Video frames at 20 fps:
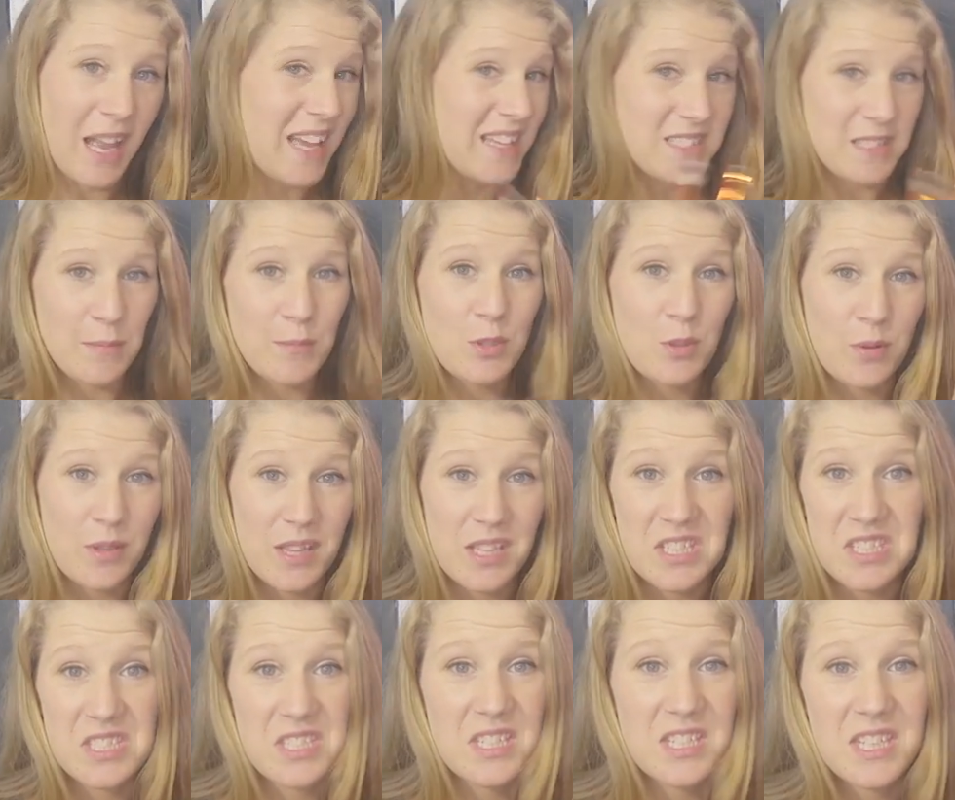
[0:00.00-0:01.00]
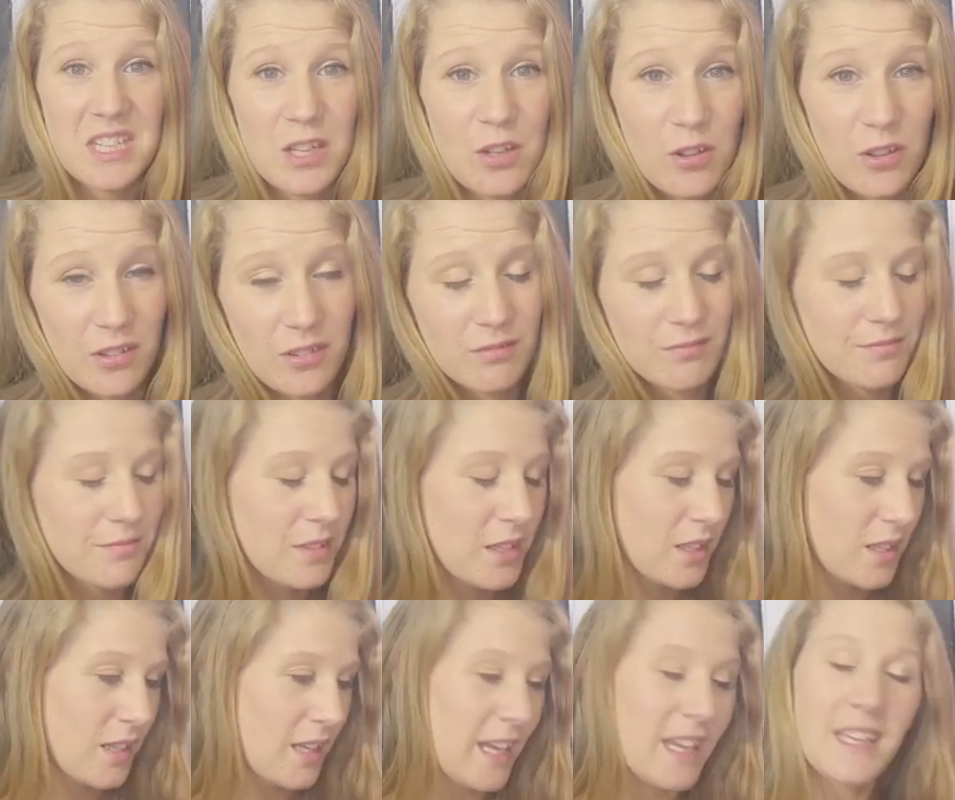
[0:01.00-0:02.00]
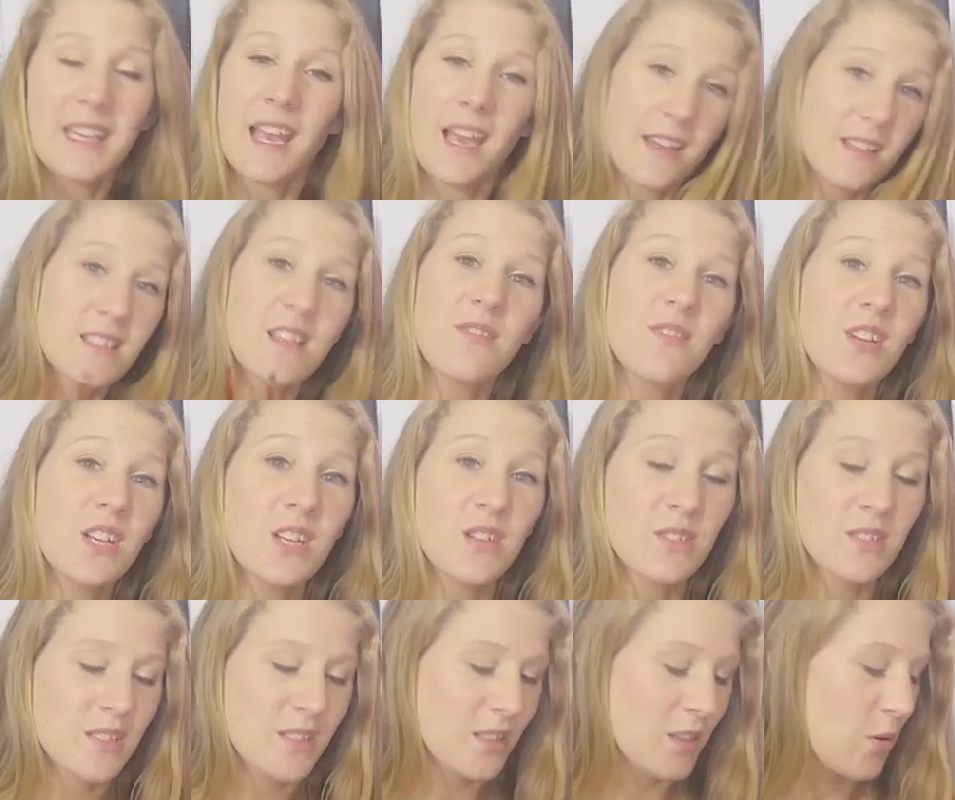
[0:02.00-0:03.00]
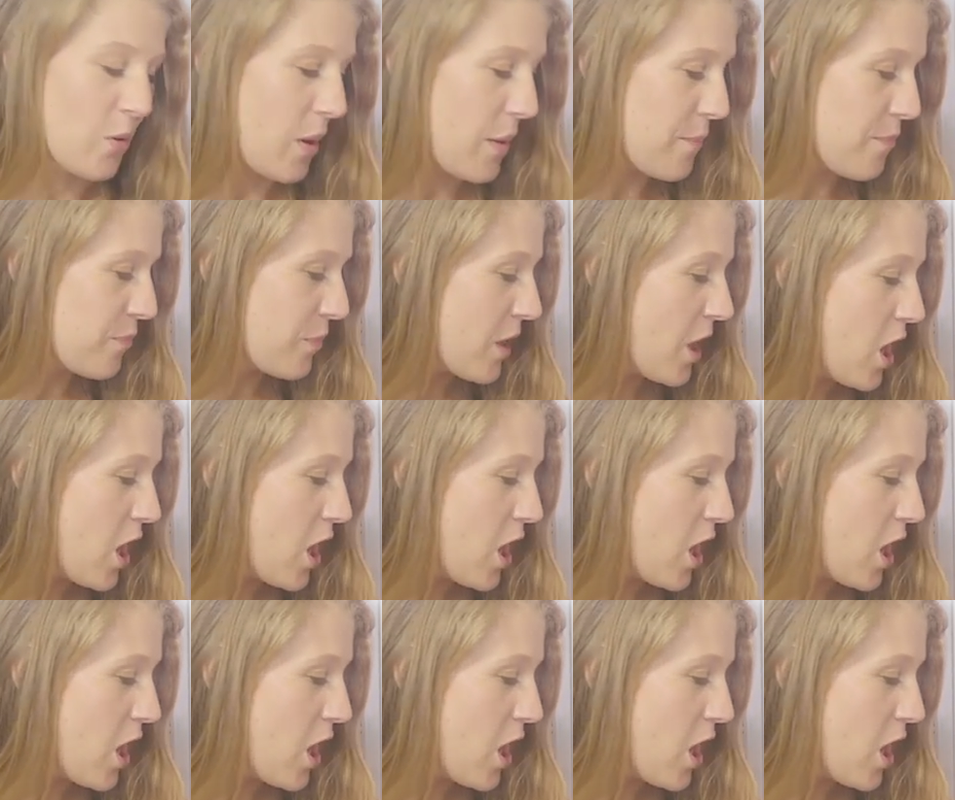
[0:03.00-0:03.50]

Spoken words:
as I'm doing this here, in case that video doesn't go up.